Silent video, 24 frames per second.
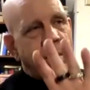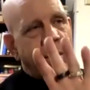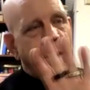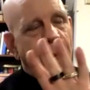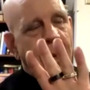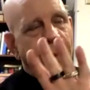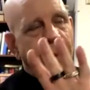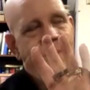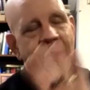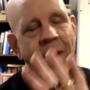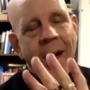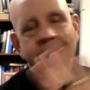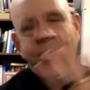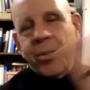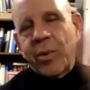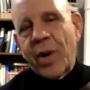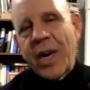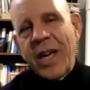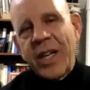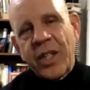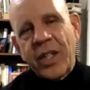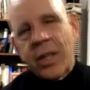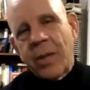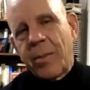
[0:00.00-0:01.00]

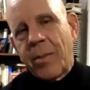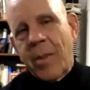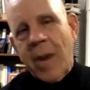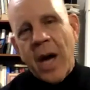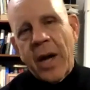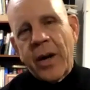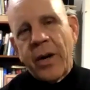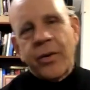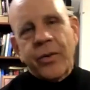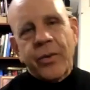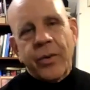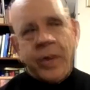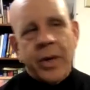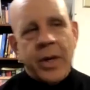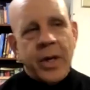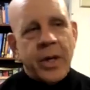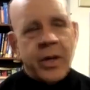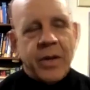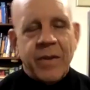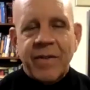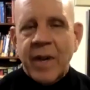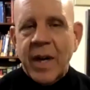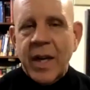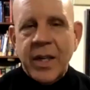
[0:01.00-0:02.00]
vibration monitoring
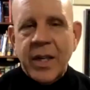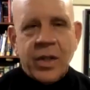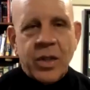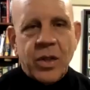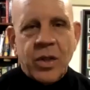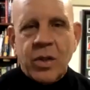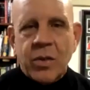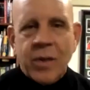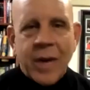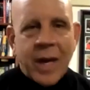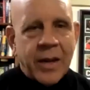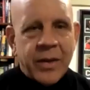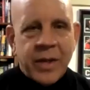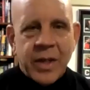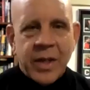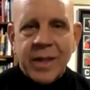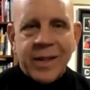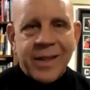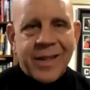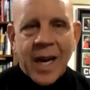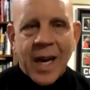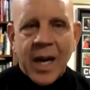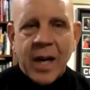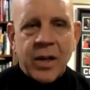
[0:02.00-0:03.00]
devices throughout the
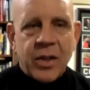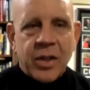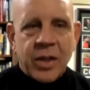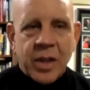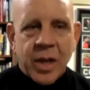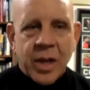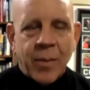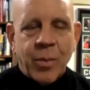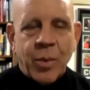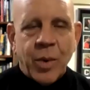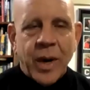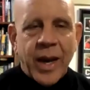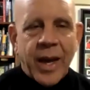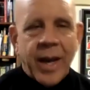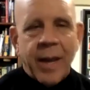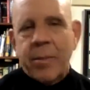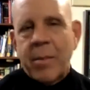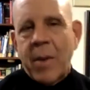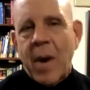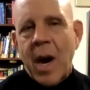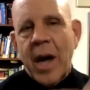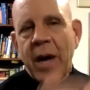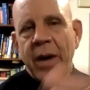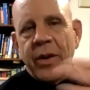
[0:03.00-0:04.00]
entire subway and
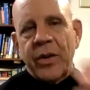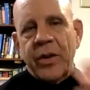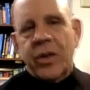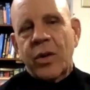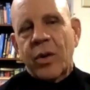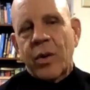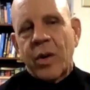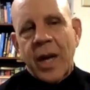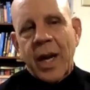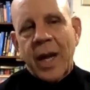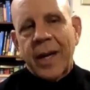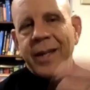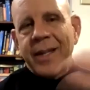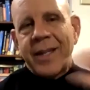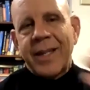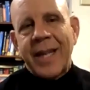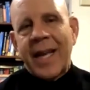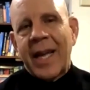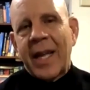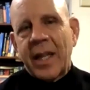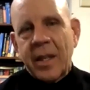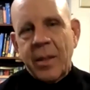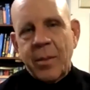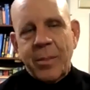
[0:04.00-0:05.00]
monitor it on a
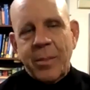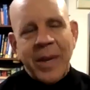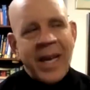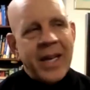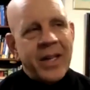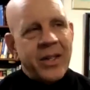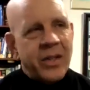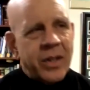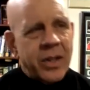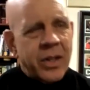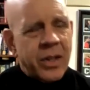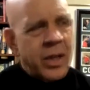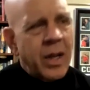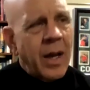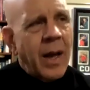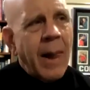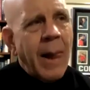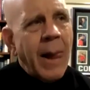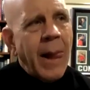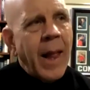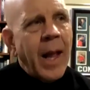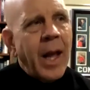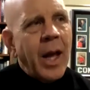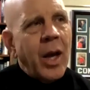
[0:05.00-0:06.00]
daily basis.
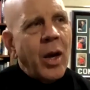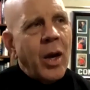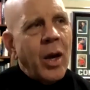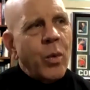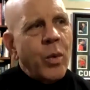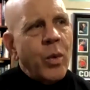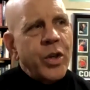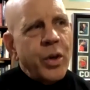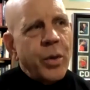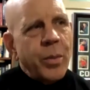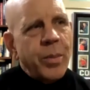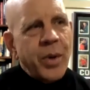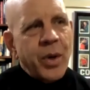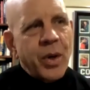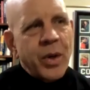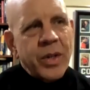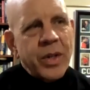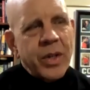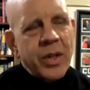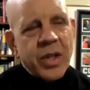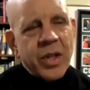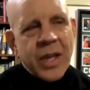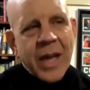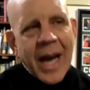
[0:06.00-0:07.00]
When you're
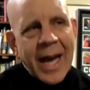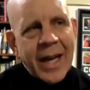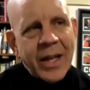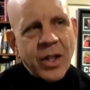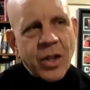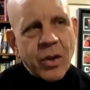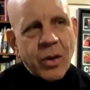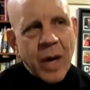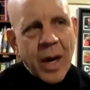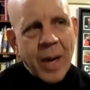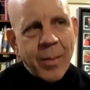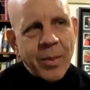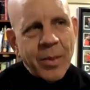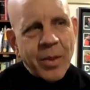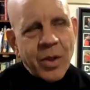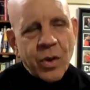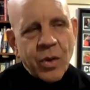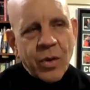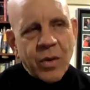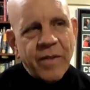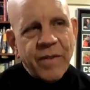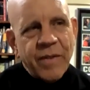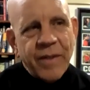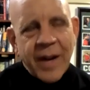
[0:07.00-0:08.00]
building skyscrapers,
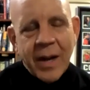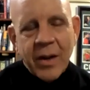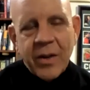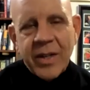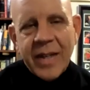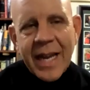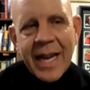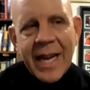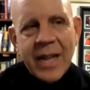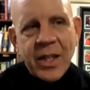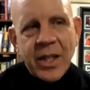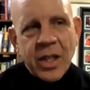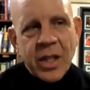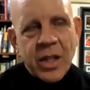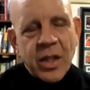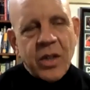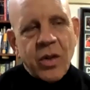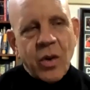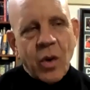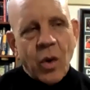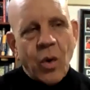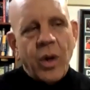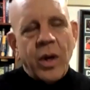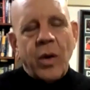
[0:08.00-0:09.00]
doing foundations,
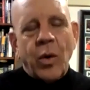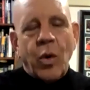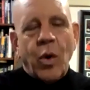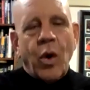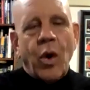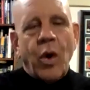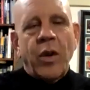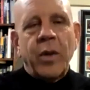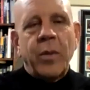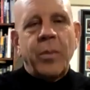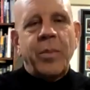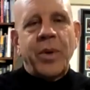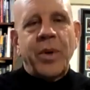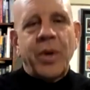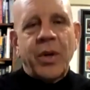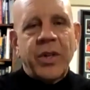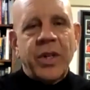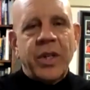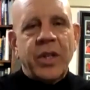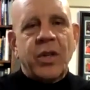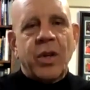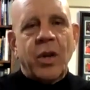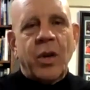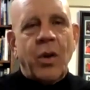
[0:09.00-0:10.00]
all the
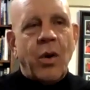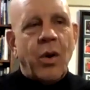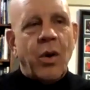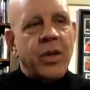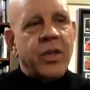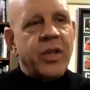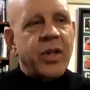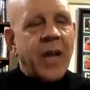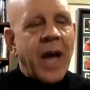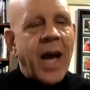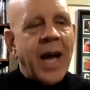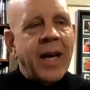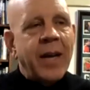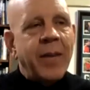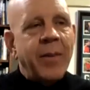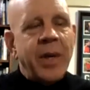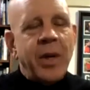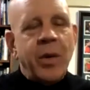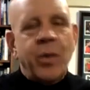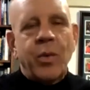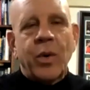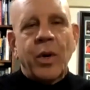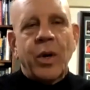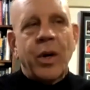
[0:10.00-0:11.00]
buildings alongside of
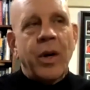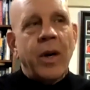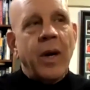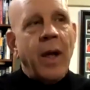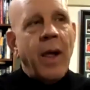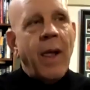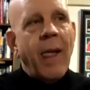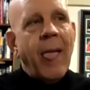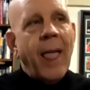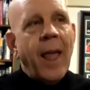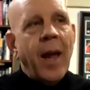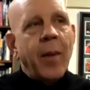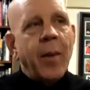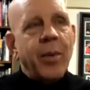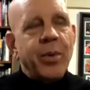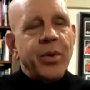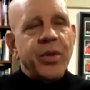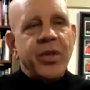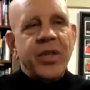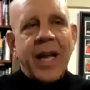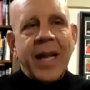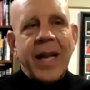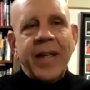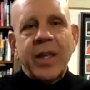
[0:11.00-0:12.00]
me were
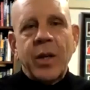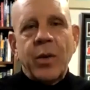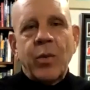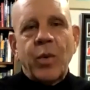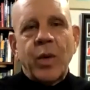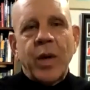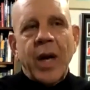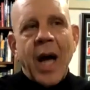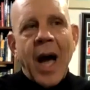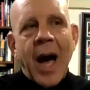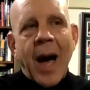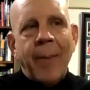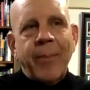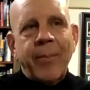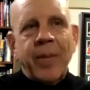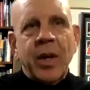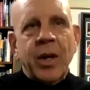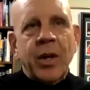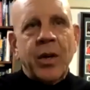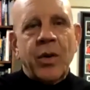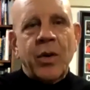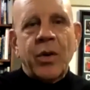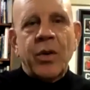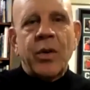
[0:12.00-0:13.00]
presented with
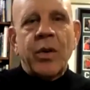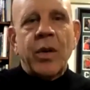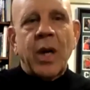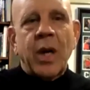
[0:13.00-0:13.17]
optical